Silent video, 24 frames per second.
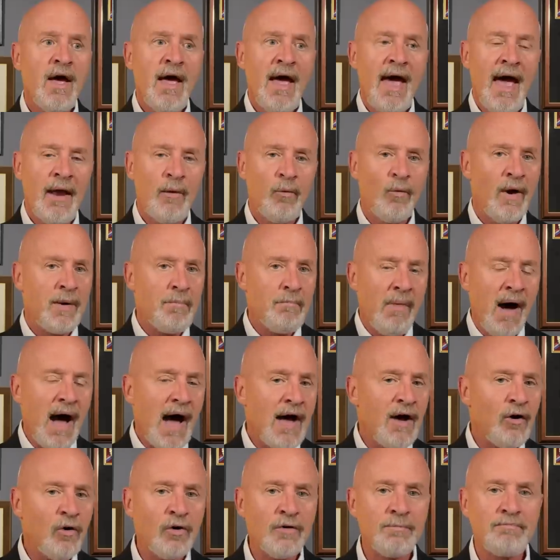And when
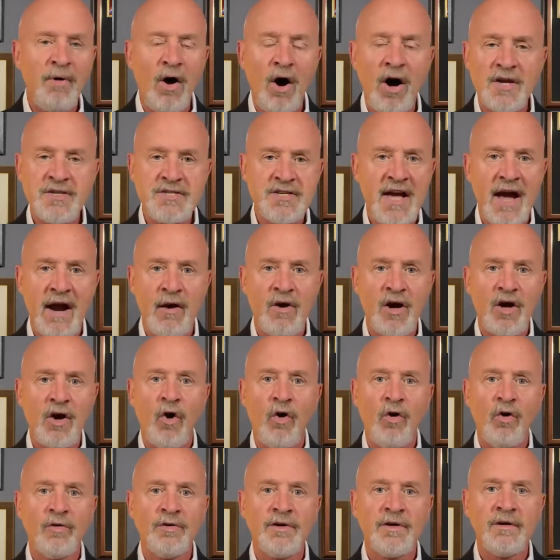my old boss, Eric
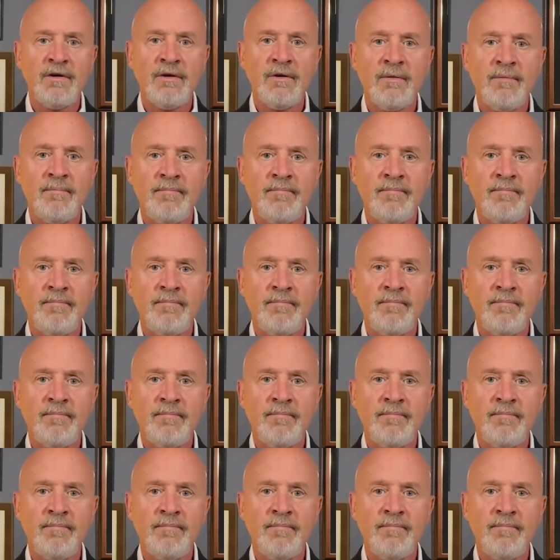Holder,